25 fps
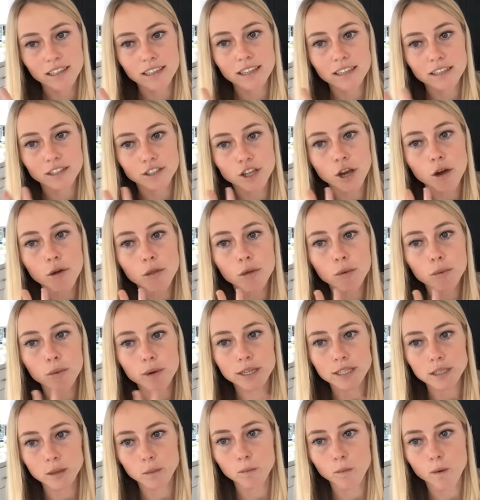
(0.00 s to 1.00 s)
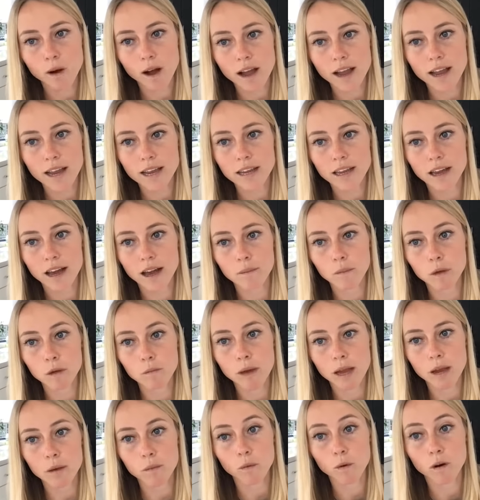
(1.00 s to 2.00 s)
So, the reason why um, you
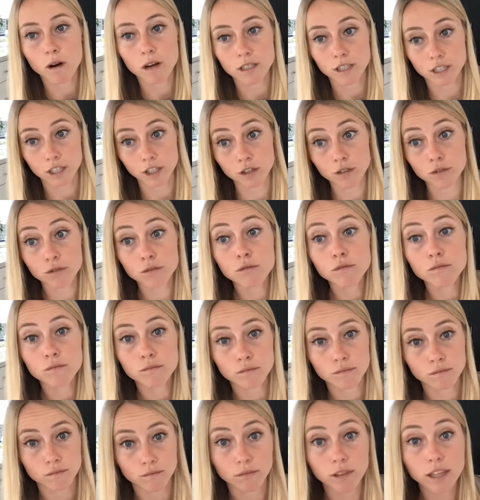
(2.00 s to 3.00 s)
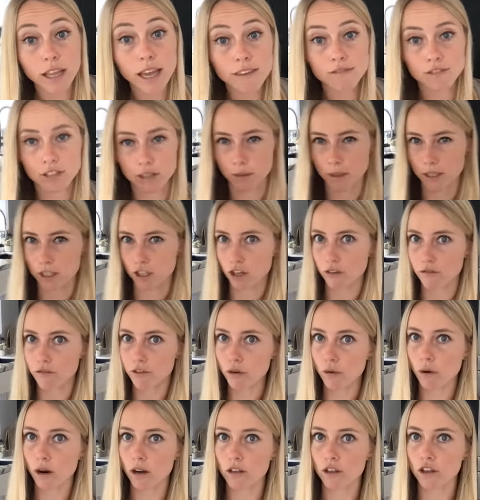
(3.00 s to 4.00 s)
might want to lift, especially if
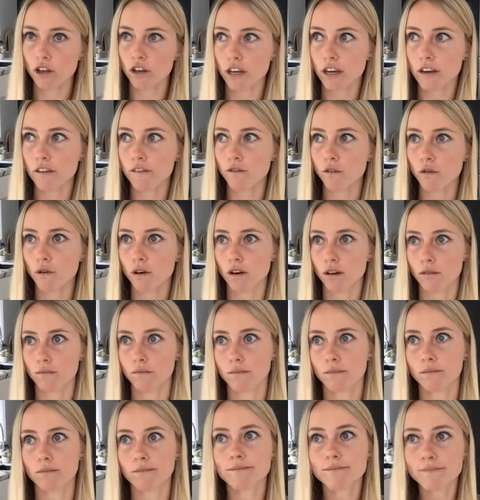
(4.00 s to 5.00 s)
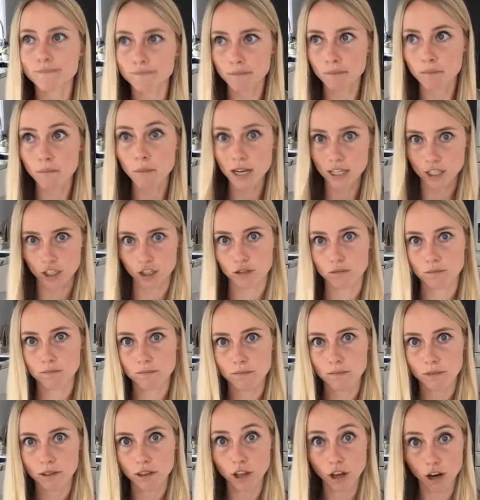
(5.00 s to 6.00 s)
you are looking for much
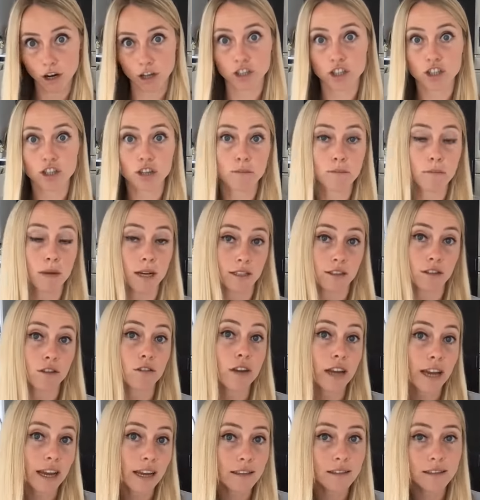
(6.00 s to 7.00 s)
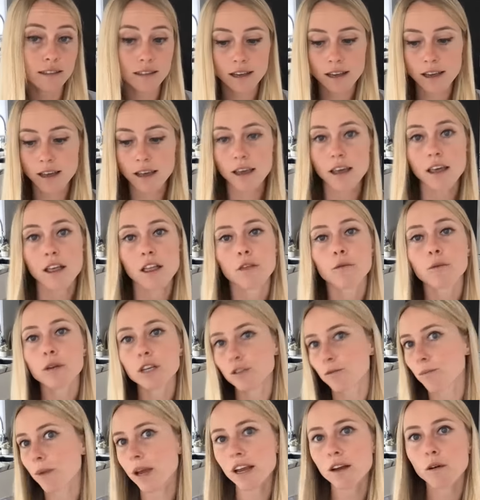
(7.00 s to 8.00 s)
larger muscle gains, the
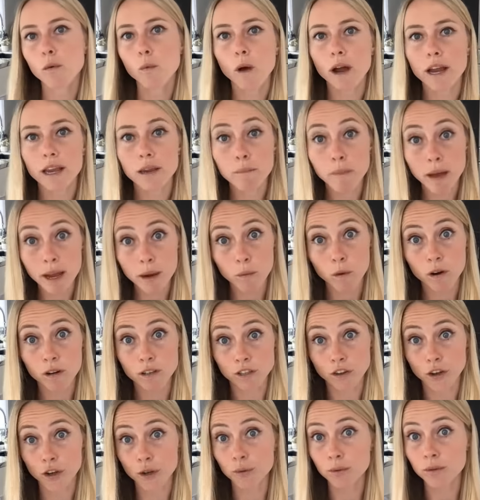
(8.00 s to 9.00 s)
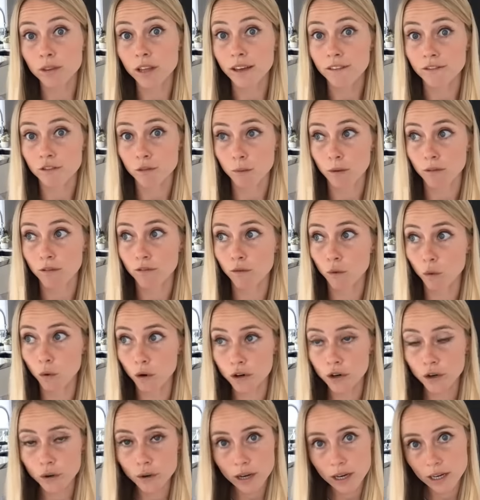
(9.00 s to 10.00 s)
reason why, you might want to lift
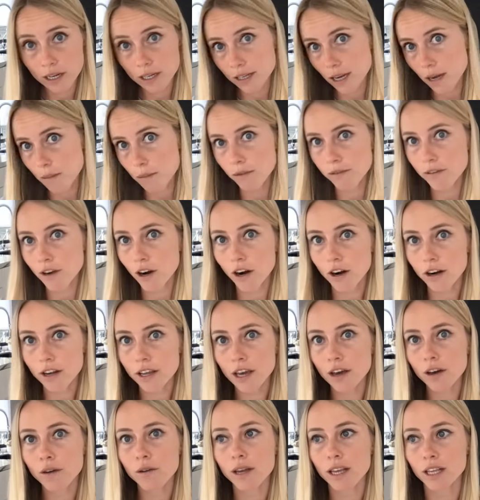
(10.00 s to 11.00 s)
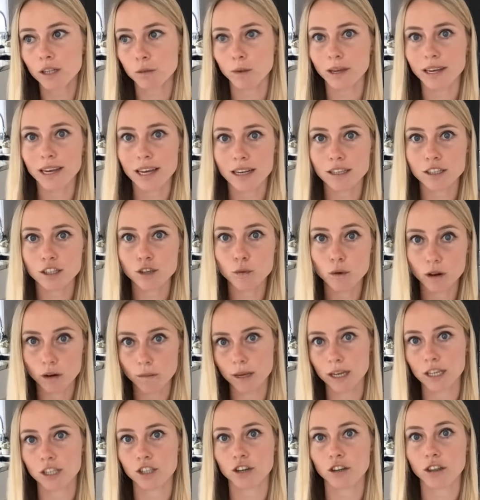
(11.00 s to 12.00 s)
before doing any type of cardio is because you want to
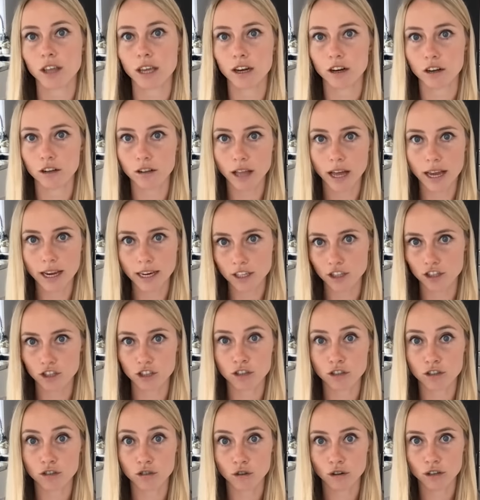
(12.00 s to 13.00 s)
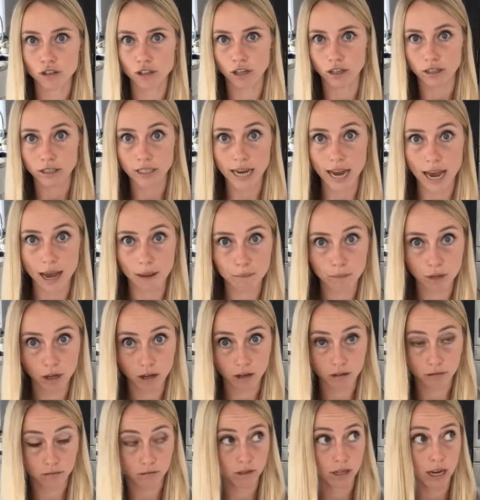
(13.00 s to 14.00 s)
make sure that your glycogen stores are tapped
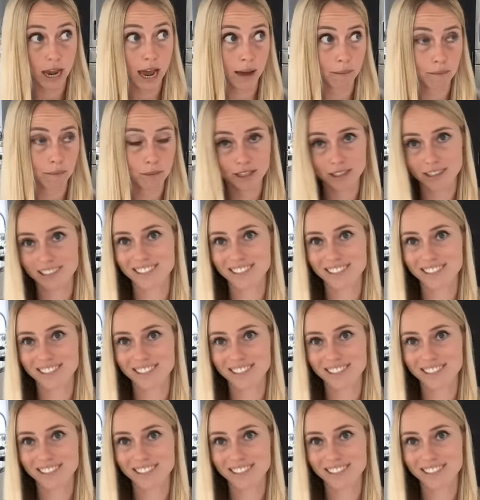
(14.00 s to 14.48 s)
tapped,